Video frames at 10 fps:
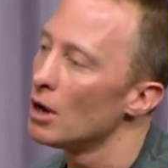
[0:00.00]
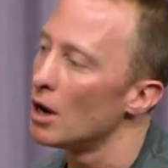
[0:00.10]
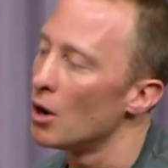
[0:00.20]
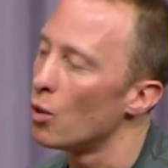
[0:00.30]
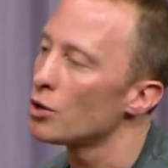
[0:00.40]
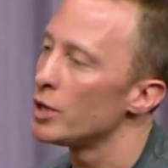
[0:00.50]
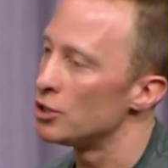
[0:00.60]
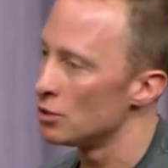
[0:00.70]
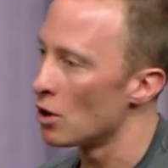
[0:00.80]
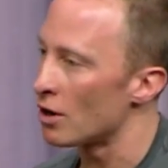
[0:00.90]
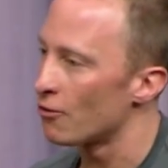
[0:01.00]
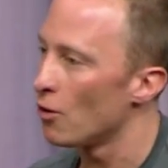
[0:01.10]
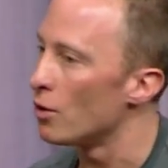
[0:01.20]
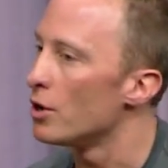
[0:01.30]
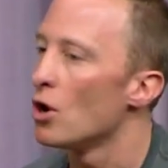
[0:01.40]
what we do going
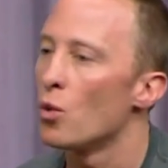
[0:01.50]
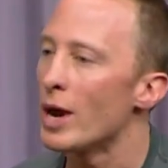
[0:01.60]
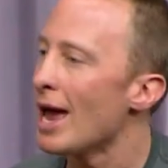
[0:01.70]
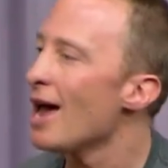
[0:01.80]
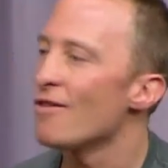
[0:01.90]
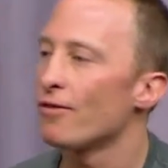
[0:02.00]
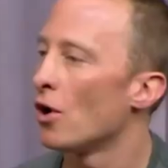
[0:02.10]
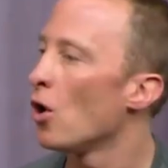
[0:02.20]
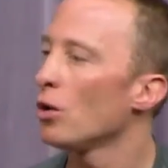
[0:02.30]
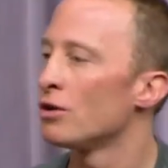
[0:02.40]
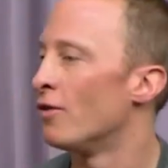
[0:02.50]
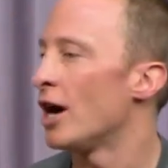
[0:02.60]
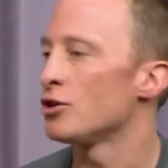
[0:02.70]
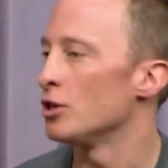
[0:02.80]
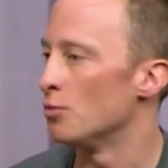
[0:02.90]
forward, we have a whole
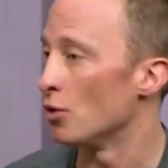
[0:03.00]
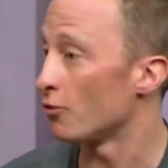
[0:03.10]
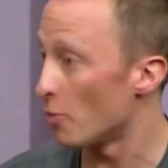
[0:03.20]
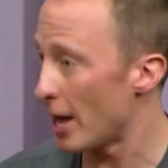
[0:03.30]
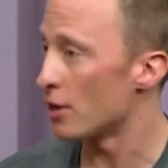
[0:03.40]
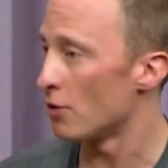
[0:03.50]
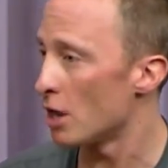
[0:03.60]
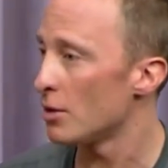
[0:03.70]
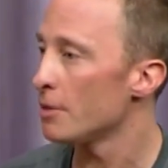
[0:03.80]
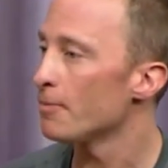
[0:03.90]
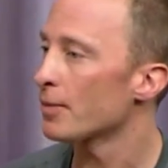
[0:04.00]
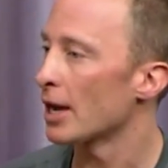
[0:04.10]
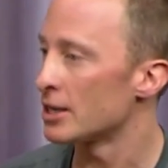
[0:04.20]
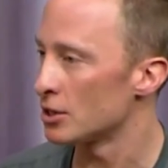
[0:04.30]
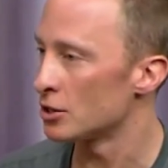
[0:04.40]
advisory board. For Panorama,
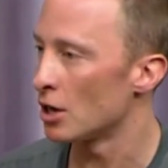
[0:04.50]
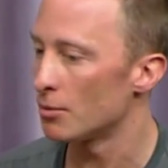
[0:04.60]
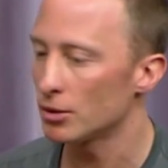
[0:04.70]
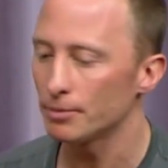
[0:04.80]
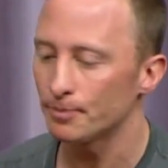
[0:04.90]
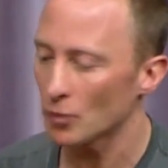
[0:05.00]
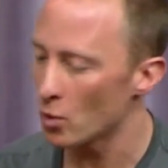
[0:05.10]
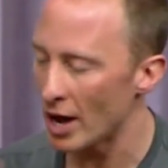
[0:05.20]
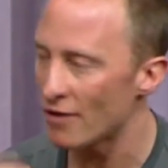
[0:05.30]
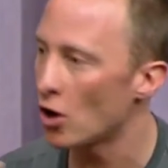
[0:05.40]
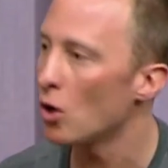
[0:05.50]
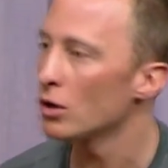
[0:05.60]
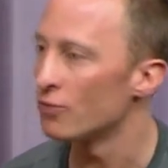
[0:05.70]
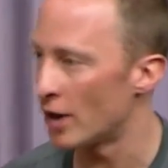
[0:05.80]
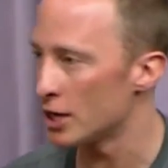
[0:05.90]
as an example, we have a
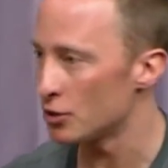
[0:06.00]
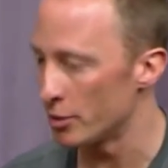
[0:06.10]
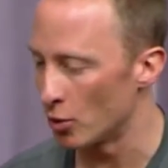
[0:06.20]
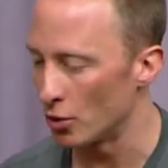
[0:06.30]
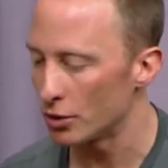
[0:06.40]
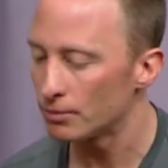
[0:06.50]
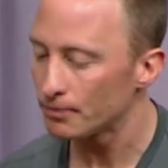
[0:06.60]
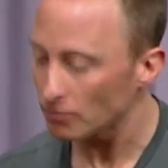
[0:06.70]
whole advisory board